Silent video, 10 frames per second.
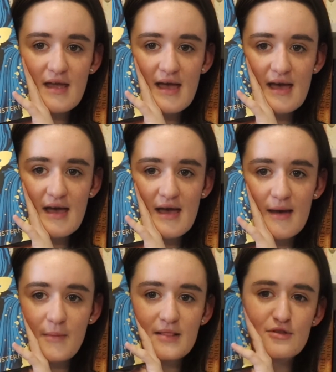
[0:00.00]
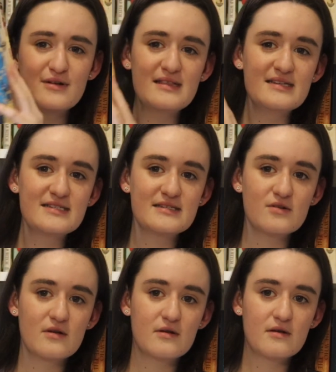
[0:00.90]
Look at this
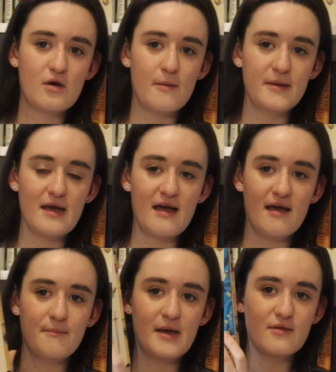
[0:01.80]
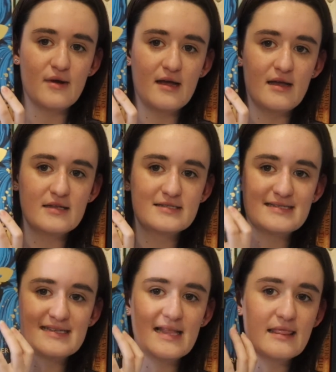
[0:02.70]
copy I have, by the way.
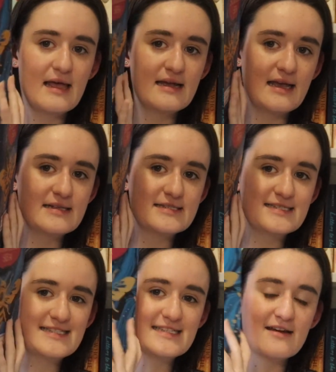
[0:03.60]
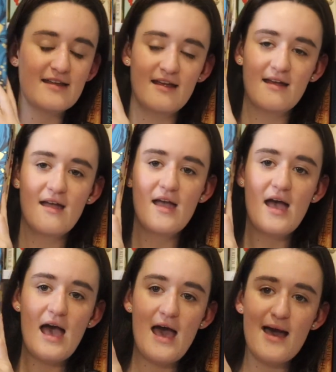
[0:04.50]
It's like, it's stunning.
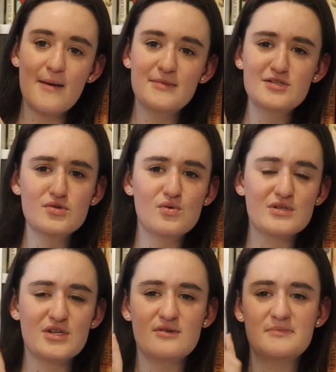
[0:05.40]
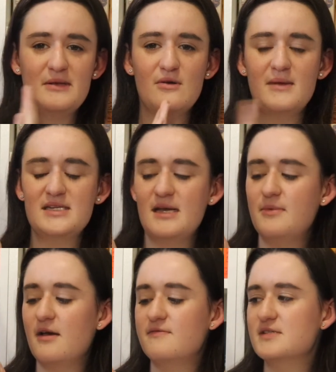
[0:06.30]
This also has been on my
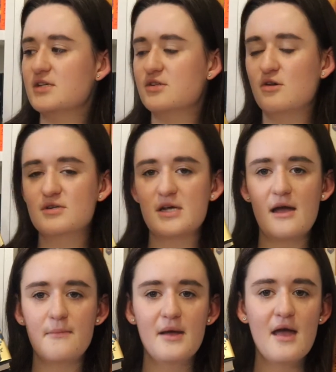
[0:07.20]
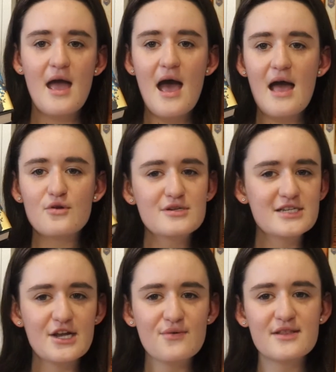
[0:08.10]
TBR for such a long time. Couldn't
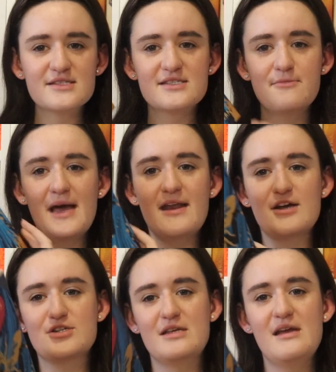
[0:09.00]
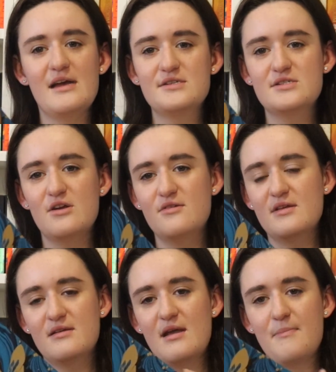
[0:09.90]
tell you what this is about, actually. I just know
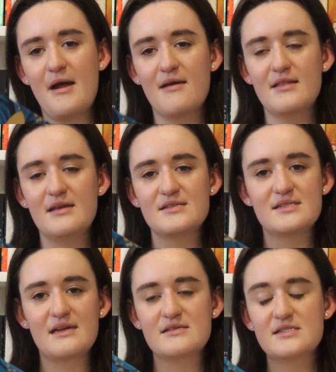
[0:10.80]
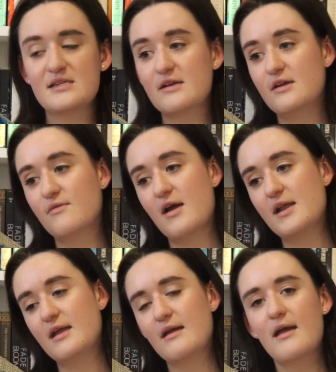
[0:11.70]
that apparently it's like stunning
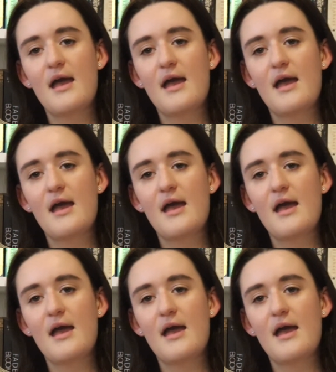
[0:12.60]
writing.